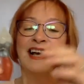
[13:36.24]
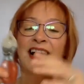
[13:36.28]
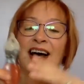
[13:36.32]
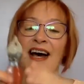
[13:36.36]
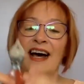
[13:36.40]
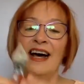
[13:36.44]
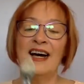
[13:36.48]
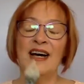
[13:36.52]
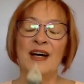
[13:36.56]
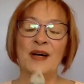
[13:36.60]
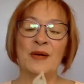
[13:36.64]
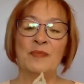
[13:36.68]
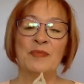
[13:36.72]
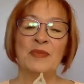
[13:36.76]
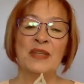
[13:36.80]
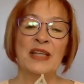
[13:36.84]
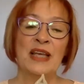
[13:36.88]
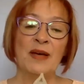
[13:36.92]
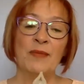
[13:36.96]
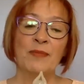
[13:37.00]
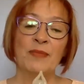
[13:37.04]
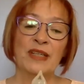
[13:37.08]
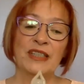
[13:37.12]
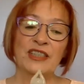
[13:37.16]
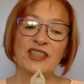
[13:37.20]

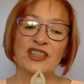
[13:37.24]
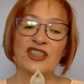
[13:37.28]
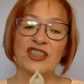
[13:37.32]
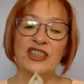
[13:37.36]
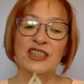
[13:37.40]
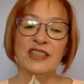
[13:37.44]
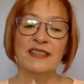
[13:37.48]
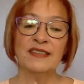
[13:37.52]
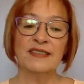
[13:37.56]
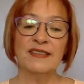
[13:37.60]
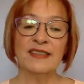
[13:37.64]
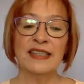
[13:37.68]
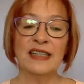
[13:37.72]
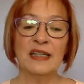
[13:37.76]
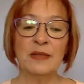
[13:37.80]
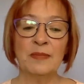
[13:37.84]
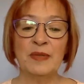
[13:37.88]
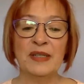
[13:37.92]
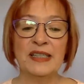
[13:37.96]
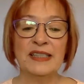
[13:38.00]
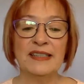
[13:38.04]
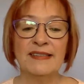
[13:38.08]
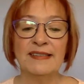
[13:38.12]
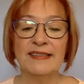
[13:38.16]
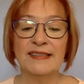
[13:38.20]
But she's going to
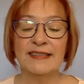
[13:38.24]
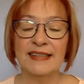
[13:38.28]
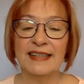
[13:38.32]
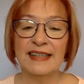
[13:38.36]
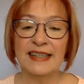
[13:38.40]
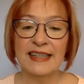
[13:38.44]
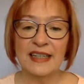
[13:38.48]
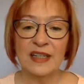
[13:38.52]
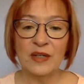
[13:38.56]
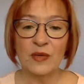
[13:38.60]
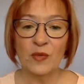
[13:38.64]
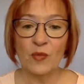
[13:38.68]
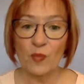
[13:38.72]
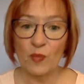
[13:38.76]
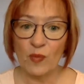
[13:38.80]
be sitting